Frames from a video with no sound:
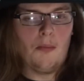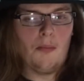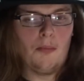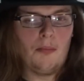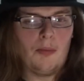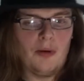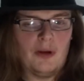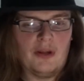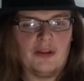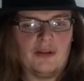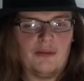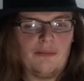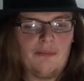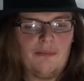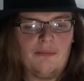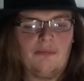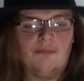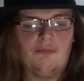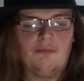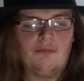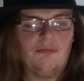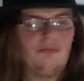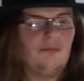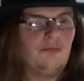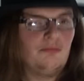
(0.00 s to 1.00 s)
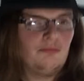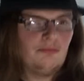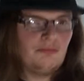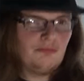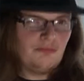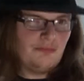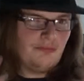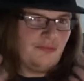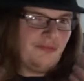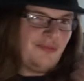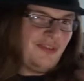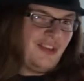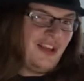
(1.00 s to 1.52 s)
But
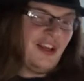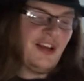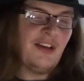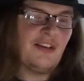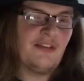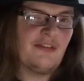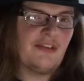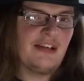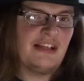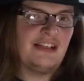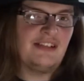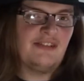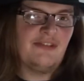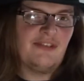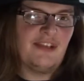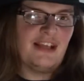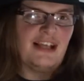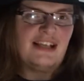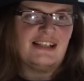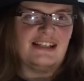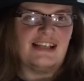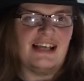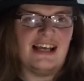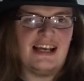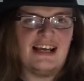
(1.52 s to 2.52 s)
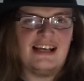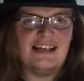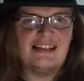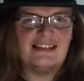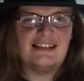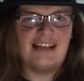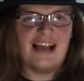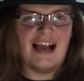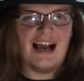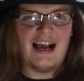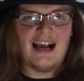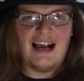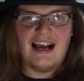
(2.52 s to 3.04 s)
the other reason for this is
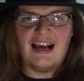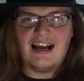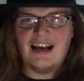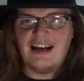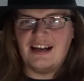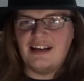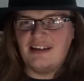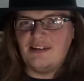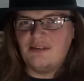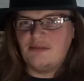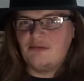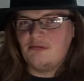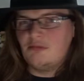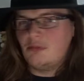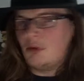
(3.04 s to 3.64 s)
I